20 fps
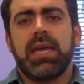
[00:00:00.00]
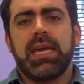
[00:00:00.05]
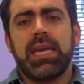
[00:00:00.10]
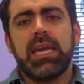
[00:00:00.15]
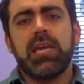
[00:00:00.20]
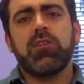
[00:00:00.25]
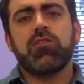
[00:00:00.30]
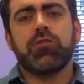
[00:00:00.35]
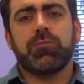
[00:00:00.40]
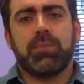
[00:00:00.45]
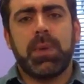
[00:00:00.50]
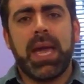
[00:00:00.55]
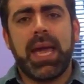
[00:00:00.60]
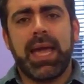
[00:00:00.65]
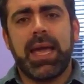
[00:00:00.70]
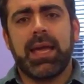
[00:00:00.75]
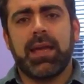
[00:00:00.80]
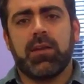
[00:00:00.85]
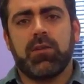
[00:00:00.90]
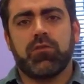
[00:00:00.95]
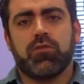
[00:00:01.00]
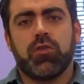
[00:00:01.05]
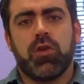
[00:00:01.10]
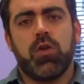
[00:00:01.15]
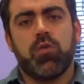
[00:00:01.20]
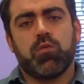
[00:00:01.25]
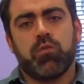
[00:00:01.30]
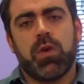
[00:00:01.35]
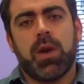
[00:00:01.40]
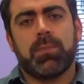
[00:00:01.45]
Each page
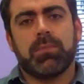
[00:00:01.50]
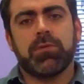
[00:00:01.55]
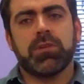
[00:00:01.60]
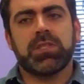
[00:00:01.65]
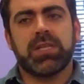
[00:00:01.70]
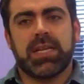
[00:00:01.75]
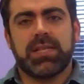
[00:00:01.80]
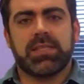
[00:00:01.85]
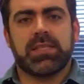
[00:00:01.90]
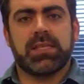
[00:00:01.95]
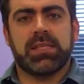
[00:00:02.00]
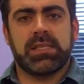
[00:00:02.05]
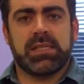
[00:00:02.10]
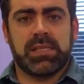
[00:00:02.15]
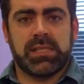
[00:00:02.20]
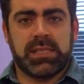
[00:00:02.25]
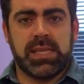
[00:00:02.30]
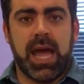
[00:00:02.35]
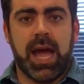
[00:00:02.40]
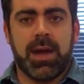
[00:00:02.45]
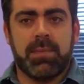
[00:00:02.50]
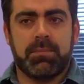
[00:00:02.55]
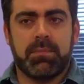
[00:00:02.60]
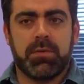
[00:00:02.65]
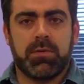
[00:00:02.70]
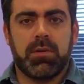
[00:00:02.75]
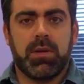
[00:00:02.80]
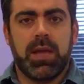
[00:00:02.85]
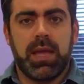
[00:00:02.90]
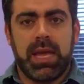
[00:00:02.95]
represents a step
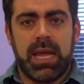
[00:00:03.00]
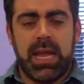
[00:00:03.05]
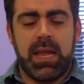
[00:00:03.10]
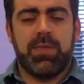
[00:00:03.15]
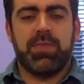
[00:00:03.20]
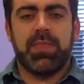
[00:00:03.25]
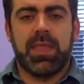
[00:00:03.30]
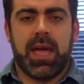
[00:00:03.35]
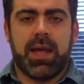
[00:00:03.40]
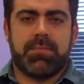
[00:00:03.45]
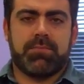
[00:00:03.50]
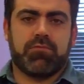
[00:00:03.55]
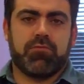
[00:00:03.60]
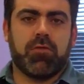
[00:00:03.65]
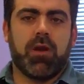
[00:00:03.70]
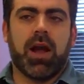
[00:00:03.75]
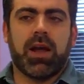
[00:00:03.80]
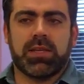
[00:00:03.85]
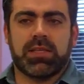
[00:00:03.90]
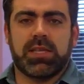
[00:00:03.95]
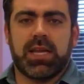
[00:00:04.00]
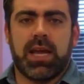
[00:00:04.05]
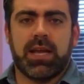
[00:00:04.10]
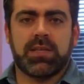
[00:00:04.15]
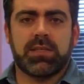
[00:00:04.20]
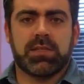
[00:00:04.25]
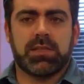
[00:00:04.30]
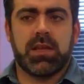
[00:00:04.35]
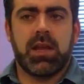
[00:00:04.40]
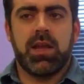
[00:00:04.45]
in that
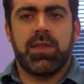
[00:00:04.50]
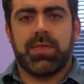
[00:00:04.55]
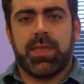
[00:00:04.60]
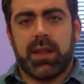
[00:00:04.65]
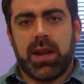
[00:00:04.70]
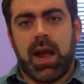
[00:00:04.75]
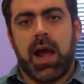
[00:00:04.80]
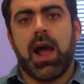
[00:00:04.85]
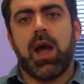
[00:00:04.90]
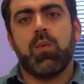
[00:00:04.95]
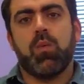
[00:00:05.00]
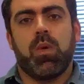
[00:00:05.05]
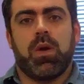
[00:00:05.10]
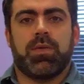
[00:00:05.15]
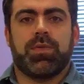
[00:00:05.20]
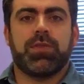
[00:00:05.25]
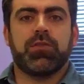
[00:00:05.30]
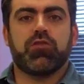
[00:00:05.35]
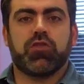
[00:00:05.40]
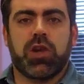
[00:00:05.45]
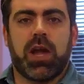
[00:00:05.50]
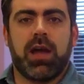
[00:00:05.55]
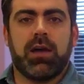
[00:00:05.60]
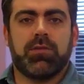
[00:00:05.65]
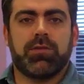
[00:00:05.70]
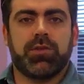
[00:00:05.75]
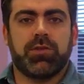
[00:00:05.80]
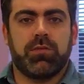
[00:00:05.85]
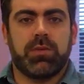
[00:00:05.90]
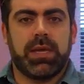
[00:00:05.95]
process that I want the
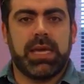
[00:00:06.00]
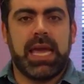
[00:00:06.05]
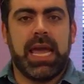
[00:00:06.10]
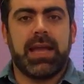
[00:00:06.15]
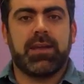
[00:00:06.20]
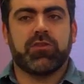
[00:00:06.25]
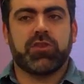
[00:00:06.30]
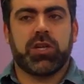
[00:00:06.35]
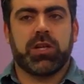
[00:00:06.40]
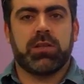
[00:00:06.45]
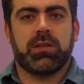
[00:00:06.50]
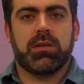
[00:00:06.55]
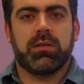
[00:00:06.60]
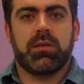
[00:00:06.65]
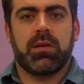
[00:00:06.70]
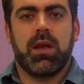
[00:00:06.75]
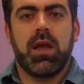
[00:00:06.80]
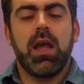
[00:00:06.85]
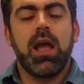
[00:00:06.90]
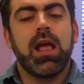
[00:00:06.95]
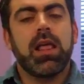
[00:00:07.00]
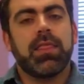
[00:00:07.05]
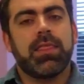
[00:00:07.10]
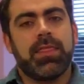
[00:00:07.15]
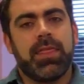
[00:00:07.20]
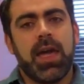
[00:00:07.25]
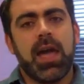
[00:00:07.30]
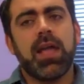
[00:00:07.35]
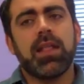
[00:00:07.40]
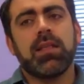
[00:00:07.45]
child to engage in.
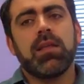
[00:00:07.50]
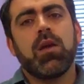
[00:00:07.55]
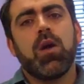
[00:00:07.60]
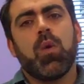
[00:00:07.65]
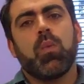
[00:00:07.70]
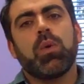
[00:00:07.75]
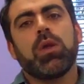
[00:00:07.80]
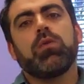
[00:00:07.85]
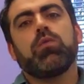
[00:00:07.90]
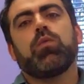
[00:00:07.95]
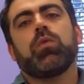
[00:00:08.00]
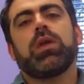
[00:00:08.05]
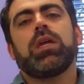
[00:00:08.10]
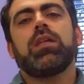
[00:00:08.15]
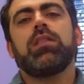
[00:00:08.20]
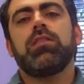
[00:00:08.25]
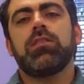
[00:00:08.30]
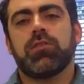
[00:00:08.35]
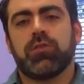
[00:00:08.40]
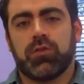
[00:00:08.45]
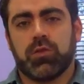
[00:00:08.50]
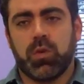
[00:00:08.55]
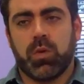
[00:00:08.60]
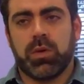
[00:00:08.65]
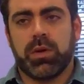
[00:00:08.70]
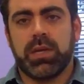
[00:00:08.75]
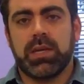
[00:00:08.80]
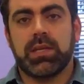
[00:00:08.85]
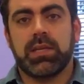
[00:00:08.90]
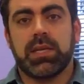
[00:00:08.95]
Then we read the
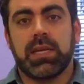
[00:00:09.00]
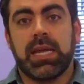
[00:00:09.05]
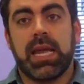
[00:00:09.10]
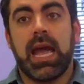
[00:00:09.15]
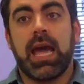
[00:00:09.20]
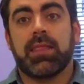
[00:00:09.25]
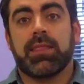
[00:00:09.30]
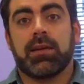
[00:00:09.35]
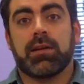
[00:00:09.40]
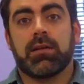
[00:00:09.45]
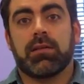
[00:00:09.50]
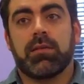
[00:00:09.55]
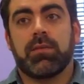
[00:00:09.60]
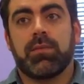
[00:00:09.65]
story together